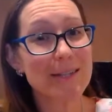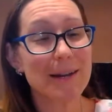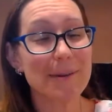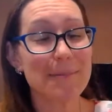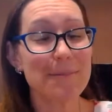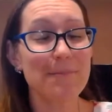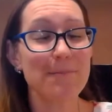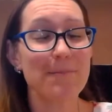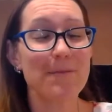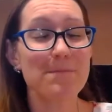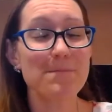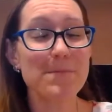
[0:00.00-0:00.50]
and
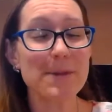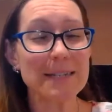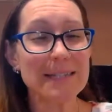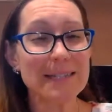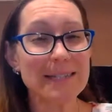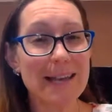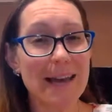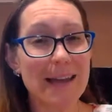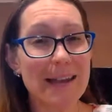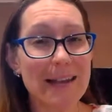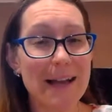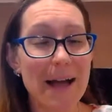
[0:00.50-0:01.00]
I'm a bit
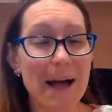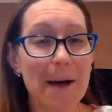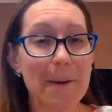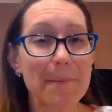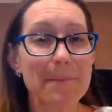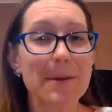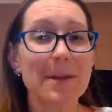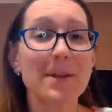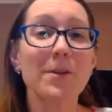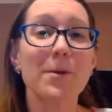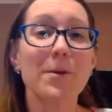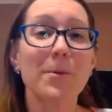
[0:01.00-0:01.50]
sad I can't
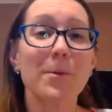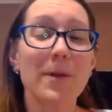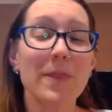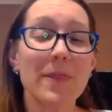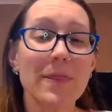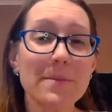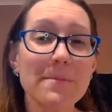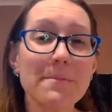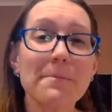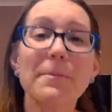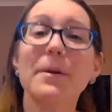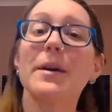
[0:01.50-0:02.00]
be there with
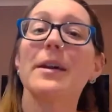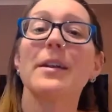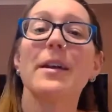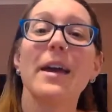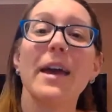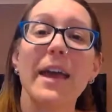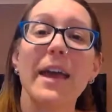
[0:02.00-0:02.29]
them, but